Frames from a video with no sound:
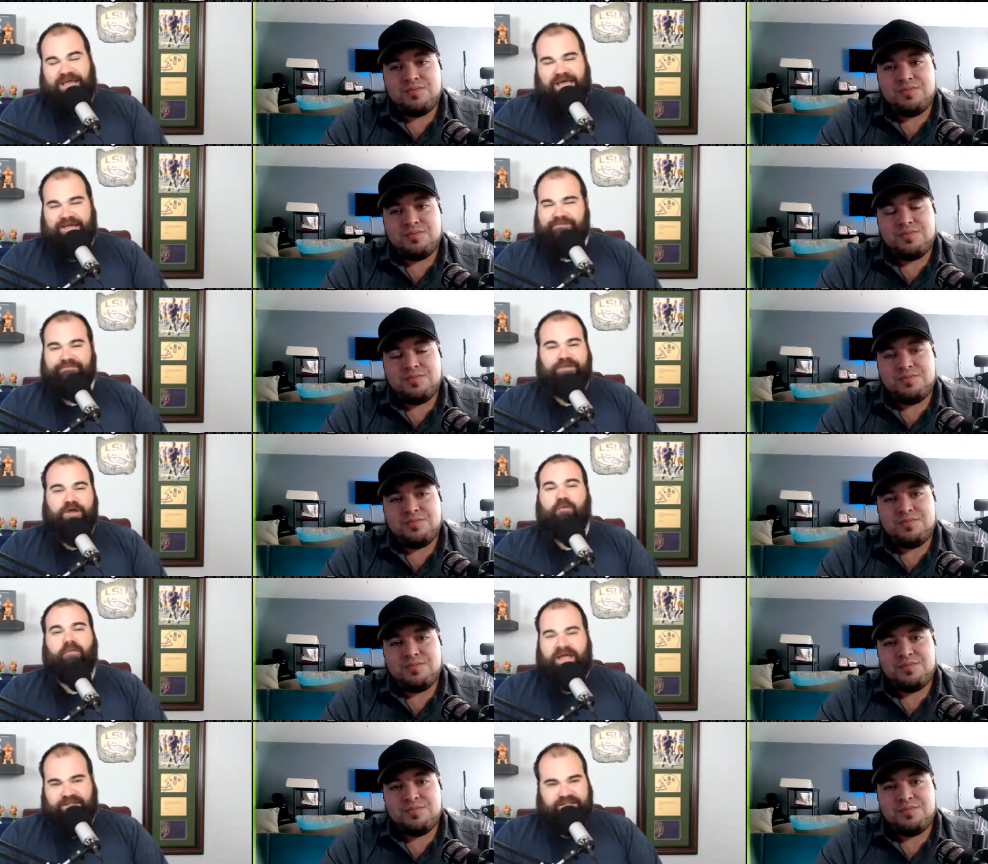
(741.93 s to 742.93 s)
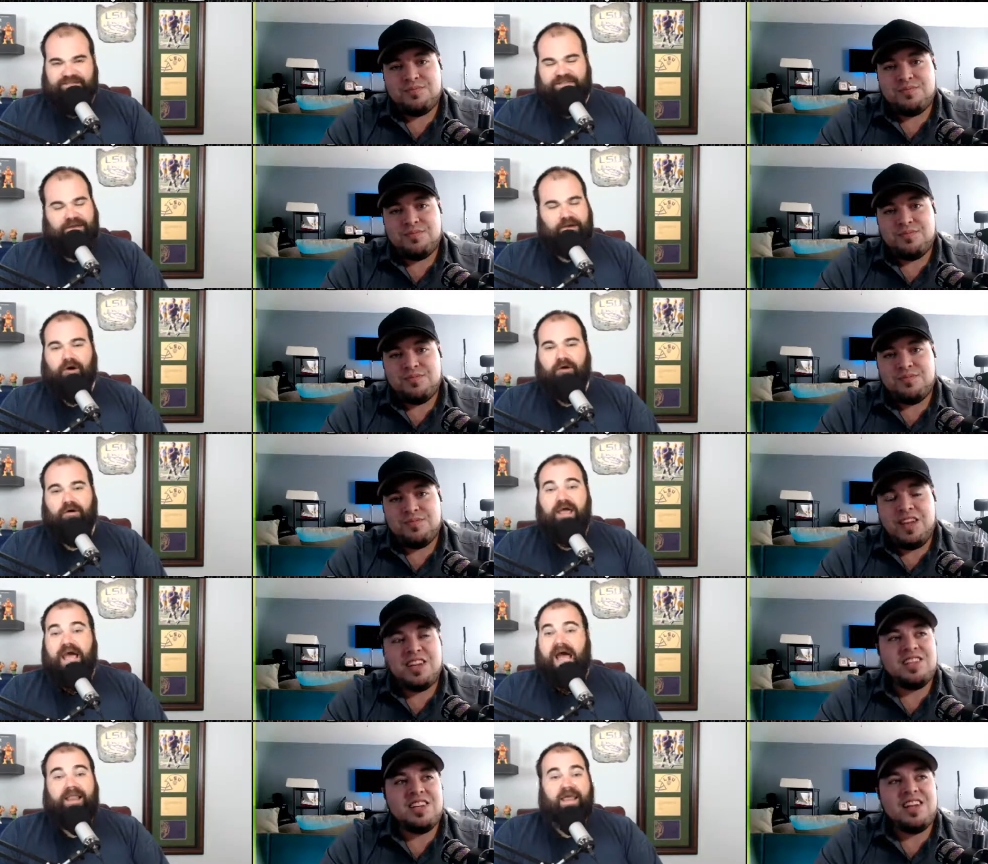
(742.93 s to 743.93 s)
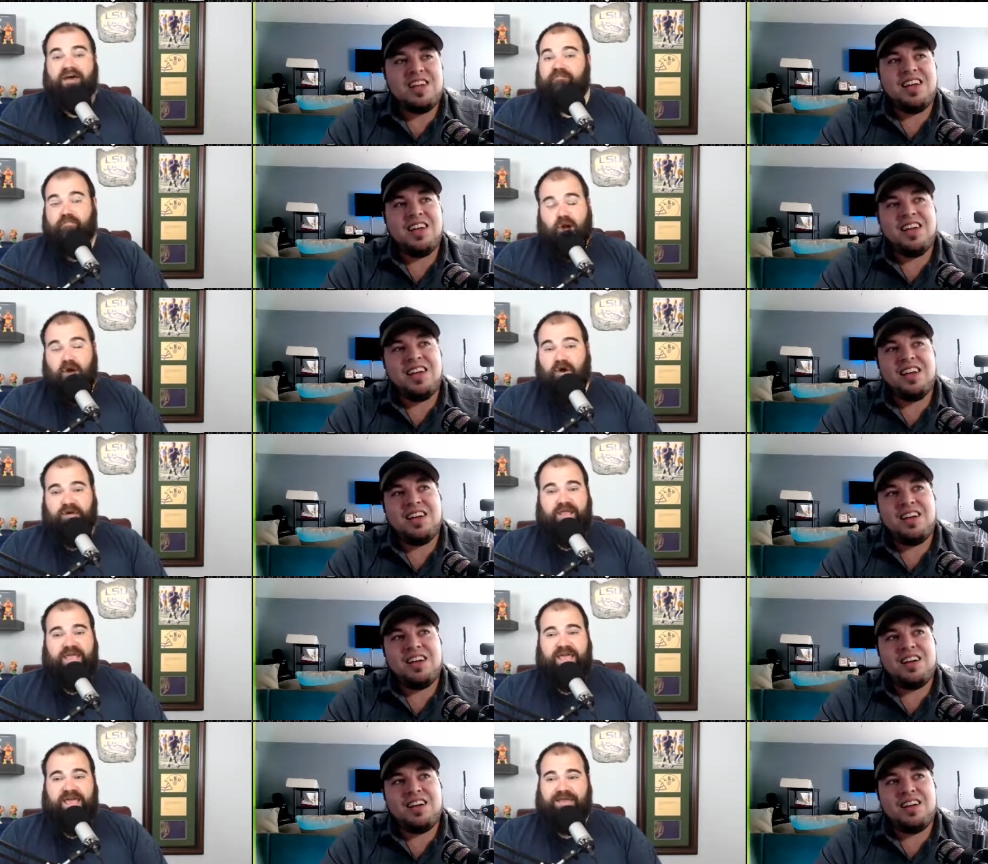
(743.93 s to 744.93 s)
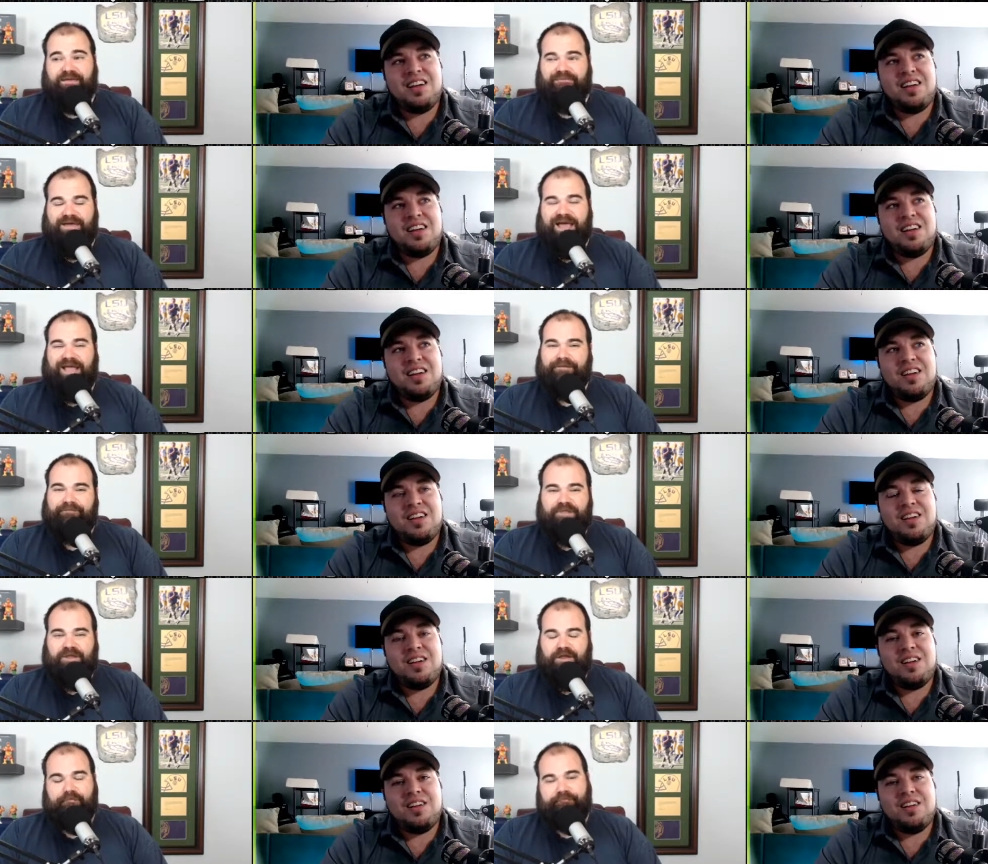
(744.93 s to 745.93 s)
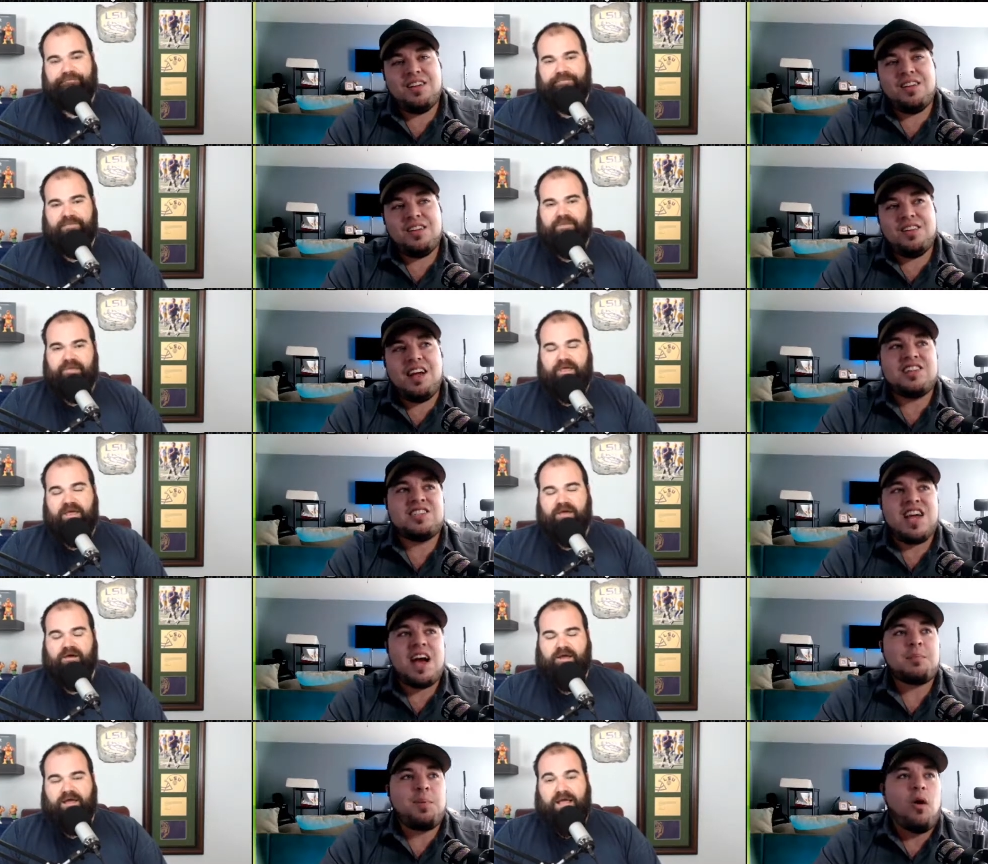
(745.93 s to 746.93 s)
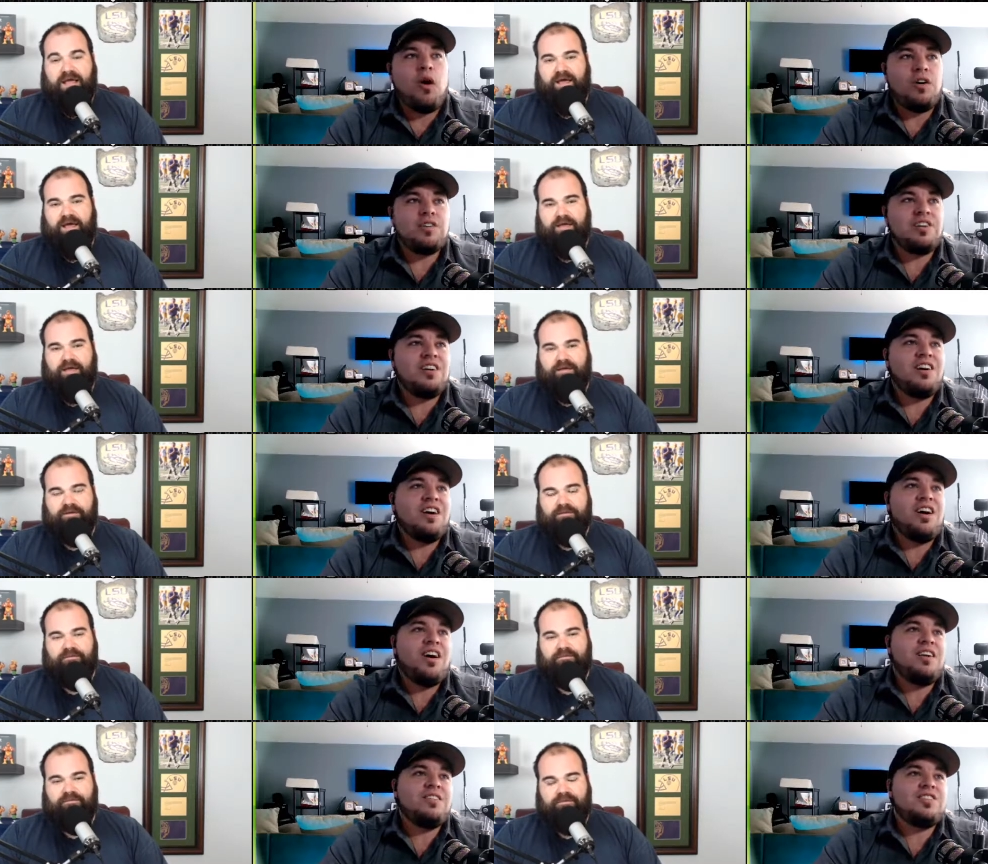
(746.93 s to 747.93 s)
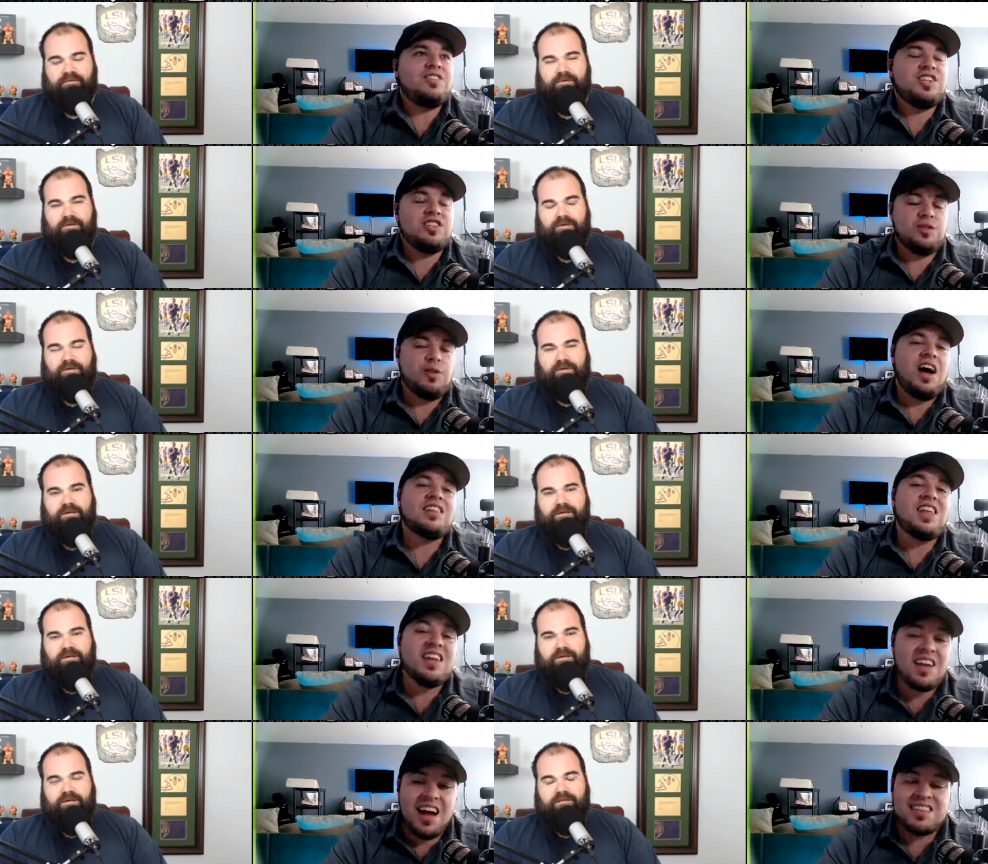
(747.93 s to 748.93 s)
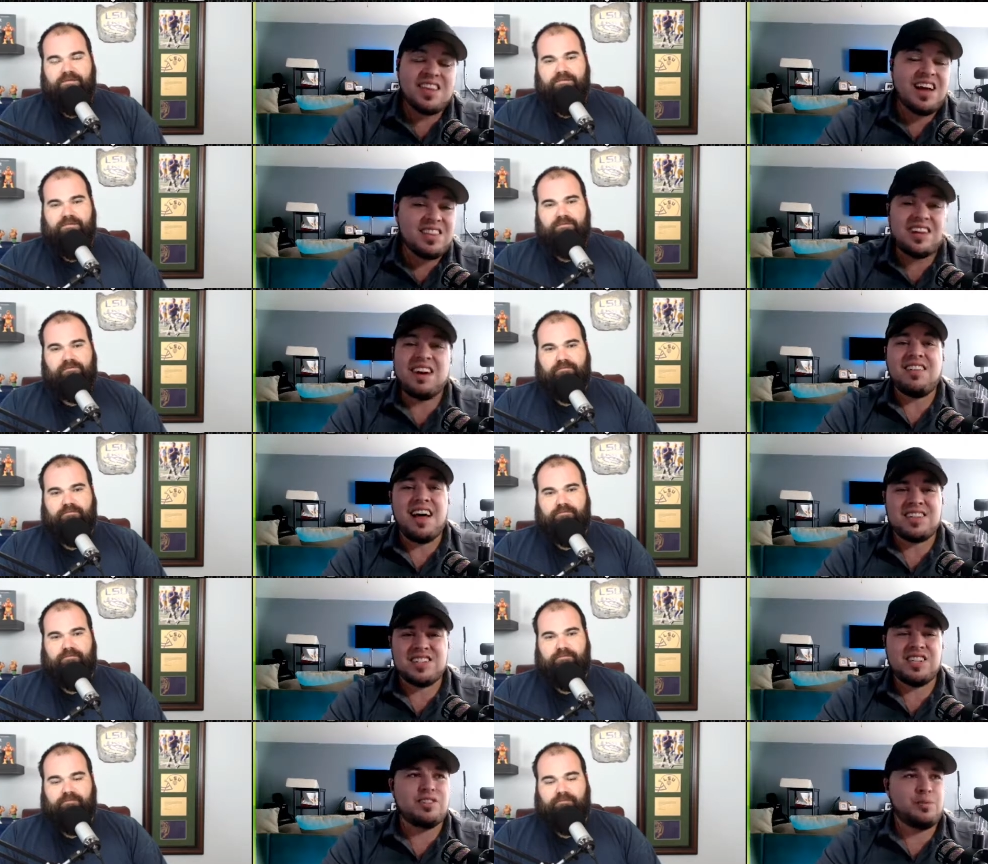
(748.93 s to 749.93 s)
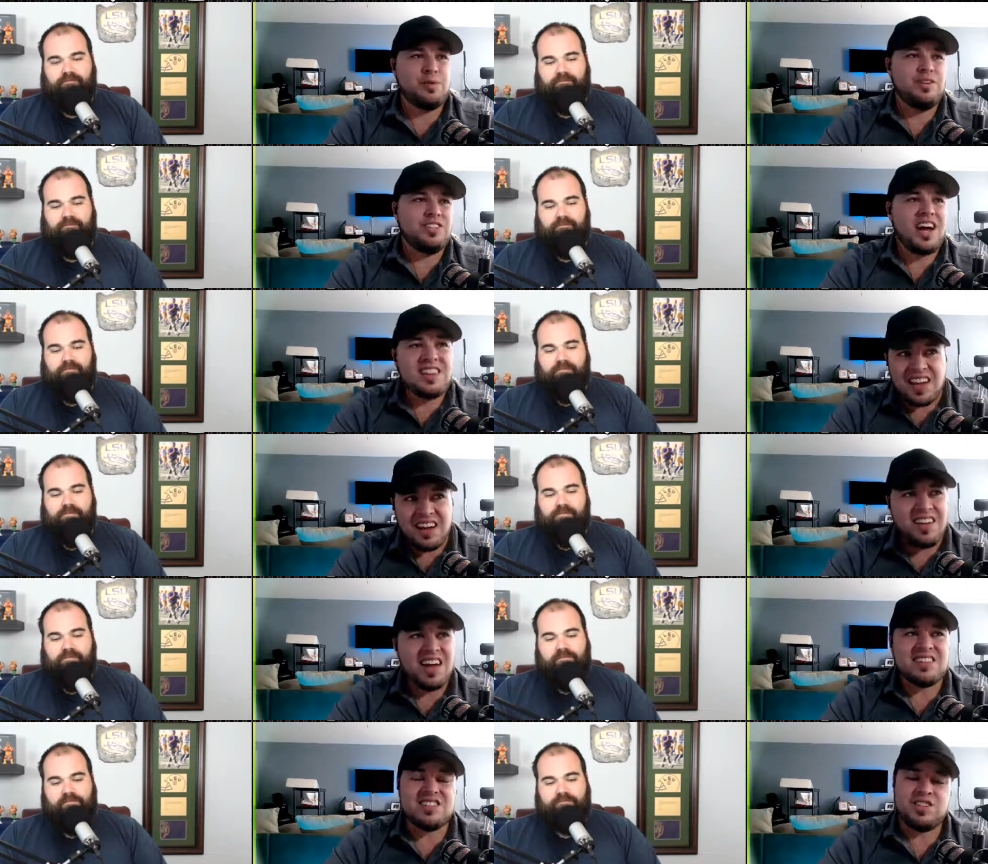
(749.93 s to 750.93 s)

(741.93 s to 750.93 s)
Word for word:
Speaker 1: I don't like this at all. It, I love Baun, and
Speaker 2: I you know yeah, Zack Baun, uh, Cesar. I think I, I think I like Cesar Ruiz. I think I like this